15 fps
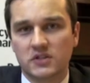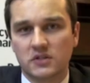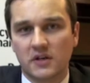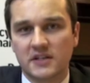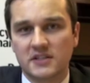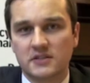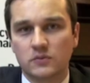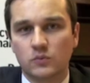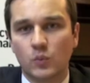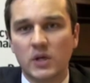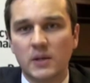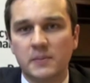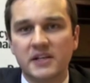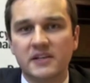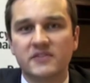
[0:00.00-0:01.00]
sites,
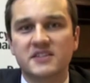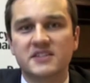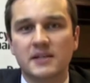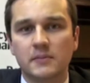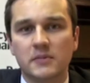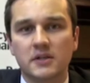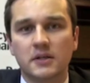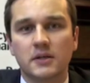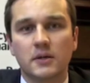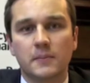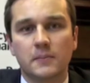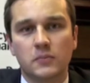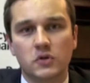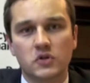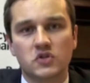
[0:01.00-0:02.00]
we believe a similar
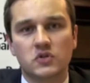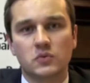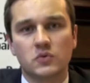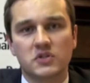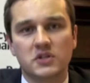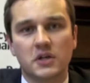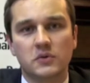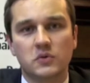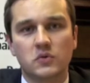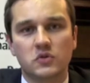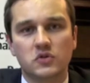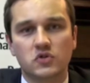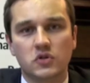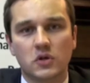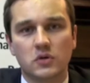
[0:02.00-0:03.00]
push towards local
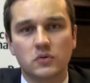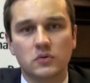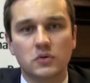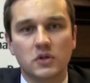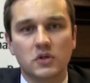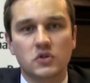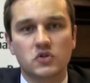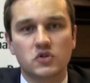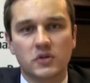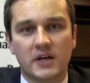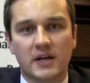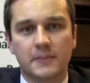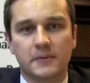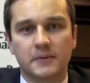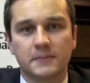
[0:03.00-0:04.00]
control should
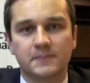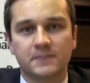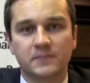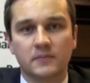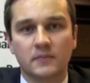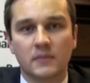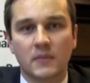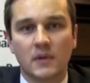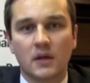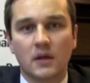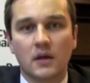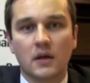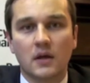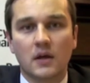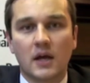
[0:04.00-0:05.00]
happen.
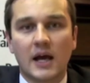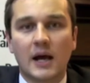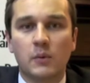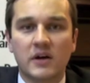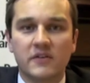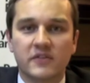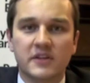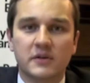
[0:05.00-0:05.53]
However,